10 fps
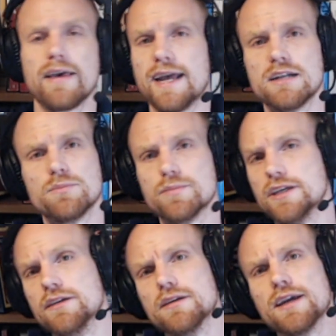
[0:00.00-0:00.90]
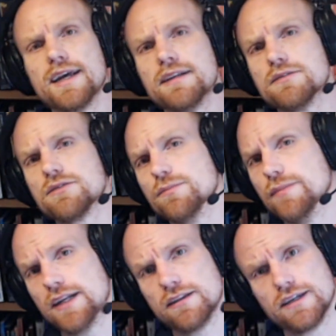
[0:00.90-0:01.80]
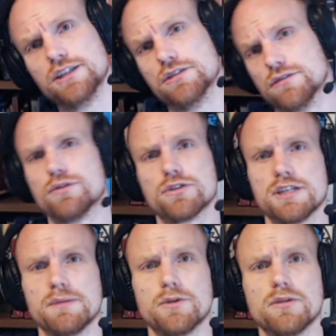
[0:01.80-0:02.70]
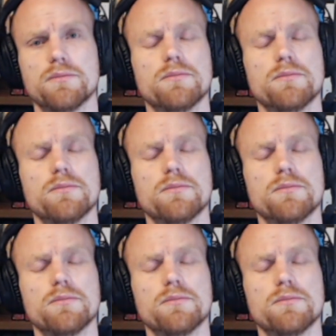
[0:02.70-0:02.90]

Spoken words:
NLP and meditation, for example,